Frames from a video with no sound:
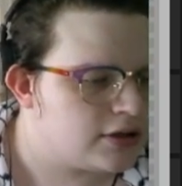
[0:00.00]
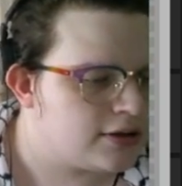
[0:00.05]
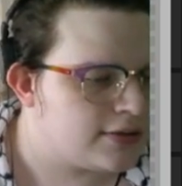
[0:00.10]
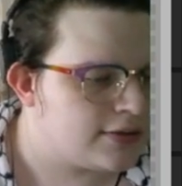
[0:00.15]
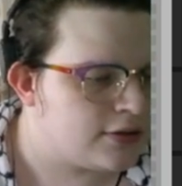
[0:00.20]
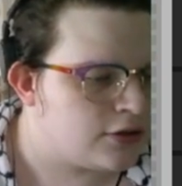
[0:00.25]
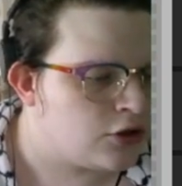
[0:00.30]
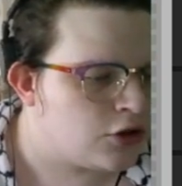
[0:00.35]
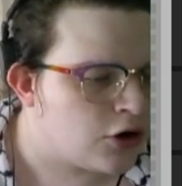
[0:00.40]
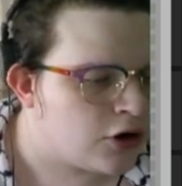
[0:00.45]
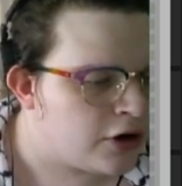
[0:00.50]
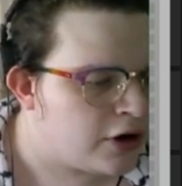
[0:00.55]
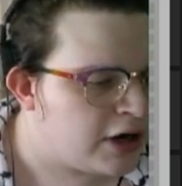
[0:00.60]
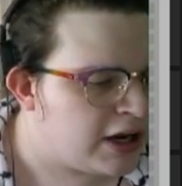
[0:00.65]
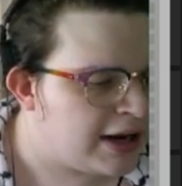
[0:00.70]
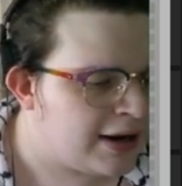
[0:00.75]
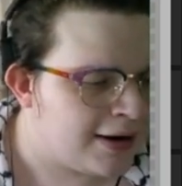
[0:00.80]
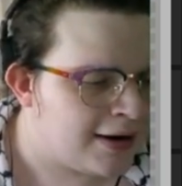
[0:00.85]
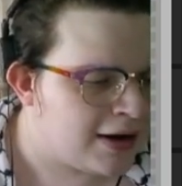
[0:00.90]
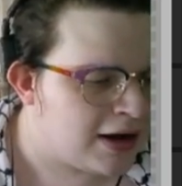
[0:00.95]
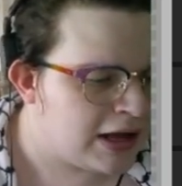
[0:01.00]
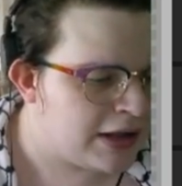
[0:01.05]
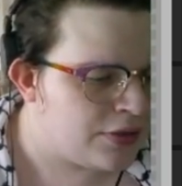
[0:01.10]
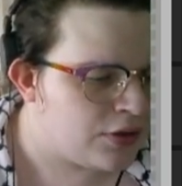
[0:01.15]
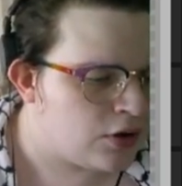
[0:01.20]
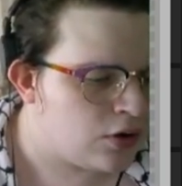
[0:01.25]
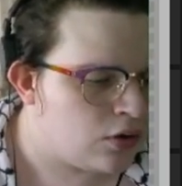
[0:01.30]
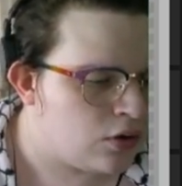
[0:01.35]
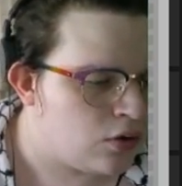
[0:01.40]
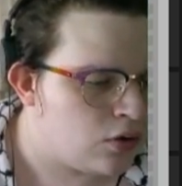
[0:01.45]
learning on the
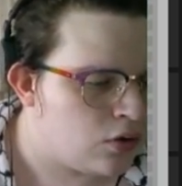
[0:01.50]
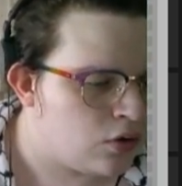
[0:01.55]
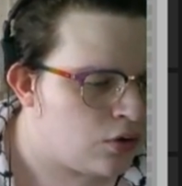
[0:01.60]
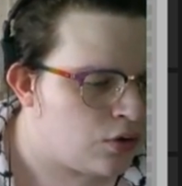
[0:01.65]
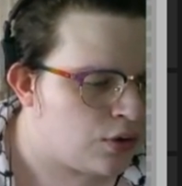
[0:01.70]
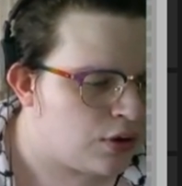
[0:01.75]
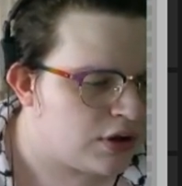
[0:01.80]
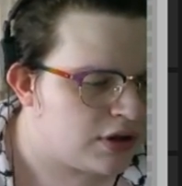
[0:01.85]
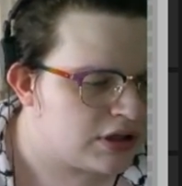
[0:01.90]
whole